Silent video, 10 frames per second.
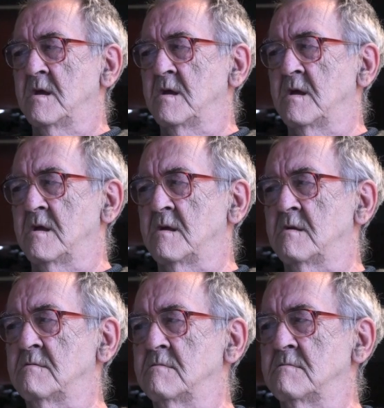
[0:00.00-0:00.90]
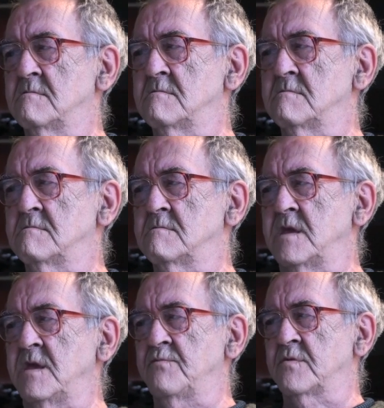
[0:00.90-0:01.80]

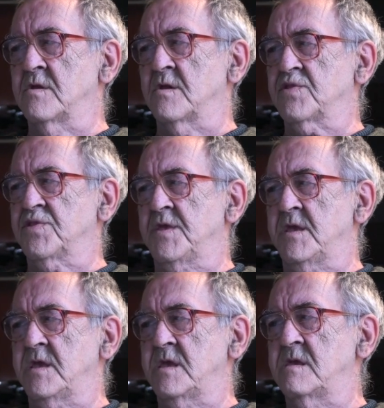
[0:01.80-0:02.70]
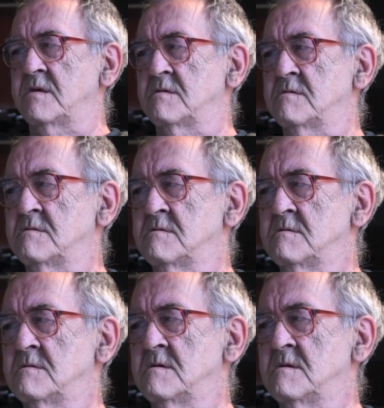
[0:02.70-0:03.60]
even at the
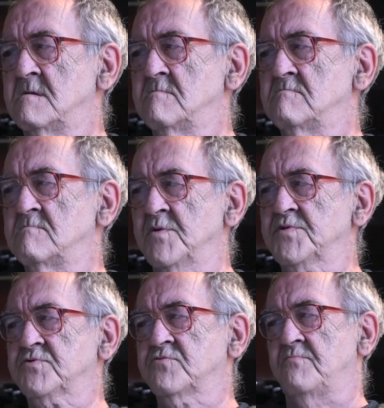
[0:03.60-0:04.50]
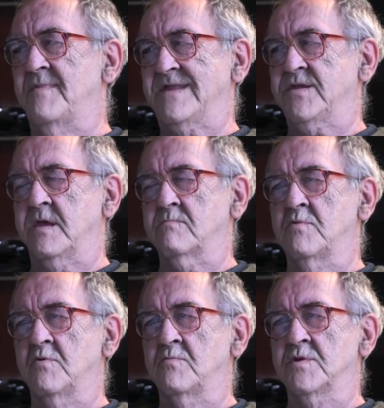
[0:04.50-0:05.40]
most dramatic
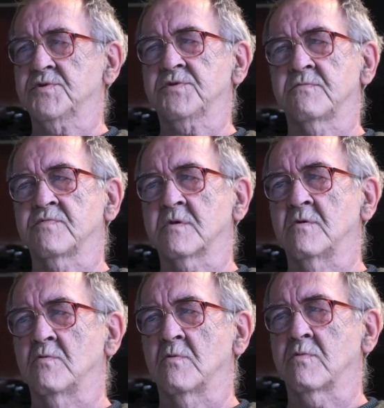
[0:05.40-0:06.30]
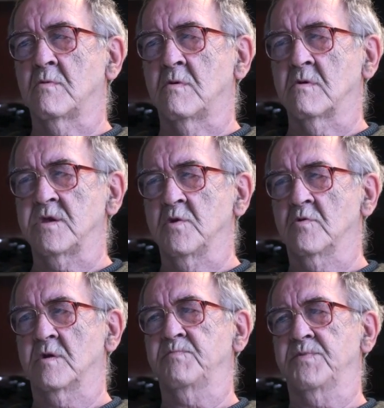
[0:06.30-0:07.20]
moments of the Cold War,
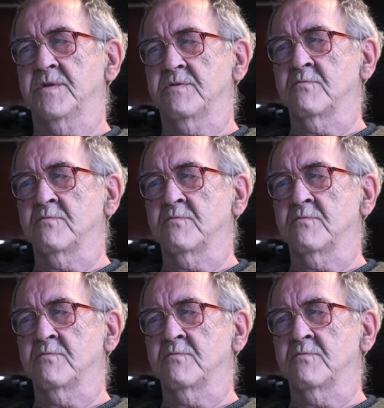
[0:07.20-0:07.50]
Europe